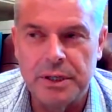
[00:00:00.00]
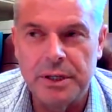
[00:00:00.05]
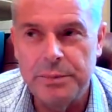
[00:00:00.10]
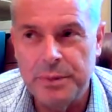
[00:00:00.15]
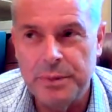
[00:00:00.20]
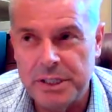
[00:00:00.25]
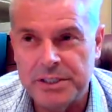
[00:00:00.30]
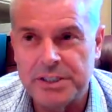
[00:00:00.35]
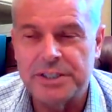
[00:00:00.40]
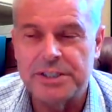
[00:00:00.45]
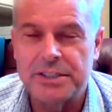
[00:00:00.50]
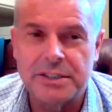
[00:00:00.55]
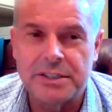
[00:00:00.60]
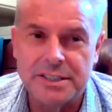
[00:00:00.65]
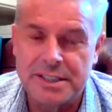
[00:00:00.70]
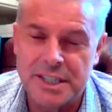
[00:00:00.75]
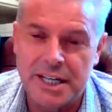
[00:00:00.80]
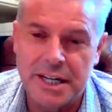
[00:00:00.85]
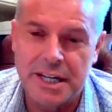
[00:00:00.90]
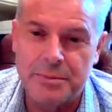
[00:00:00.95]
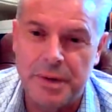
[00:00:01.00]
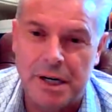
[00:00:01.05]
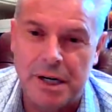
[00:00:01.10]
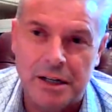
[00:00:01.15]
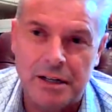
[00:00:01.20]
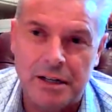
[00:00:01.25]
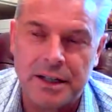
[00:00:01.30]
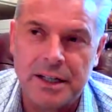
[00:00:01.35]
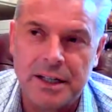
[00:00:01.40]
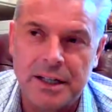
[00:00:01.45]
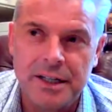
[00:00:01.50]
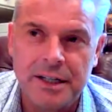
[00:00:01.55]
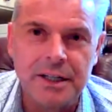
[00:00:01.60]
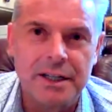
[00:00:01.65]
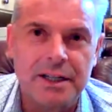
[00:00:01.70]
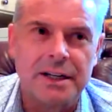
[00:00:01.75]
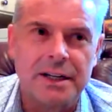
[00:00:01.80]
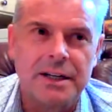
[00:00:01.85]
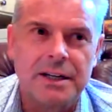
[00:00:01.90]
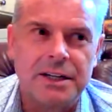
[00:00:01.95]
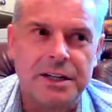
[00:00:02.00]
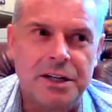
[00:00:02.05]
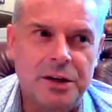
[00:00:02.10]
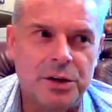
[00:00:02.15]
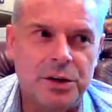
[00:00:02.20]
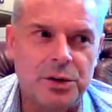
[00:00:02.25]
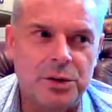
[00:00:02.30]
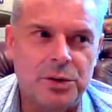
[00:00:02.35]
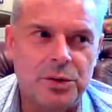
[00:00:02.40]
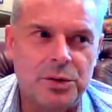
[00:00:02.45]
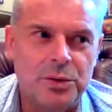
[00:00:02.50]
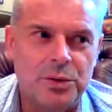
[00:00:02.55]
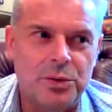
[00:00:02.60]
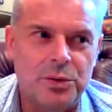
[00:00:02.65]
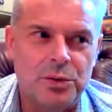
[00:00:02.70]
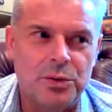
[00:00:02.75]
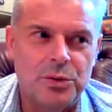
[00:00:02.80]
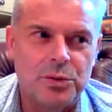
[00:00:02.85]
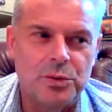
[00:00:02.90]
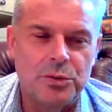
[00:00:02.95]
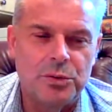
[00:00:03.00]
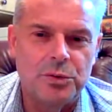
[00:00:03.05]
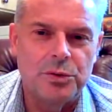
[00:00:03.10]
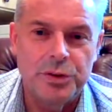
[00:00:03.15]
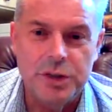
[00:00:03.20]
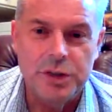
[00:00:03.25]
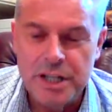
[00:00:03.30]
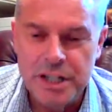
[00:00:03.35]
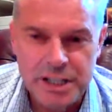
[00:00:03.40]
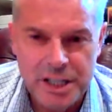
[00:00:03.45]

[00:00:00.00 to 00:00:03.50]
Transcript: let me just say, Mal, you know, three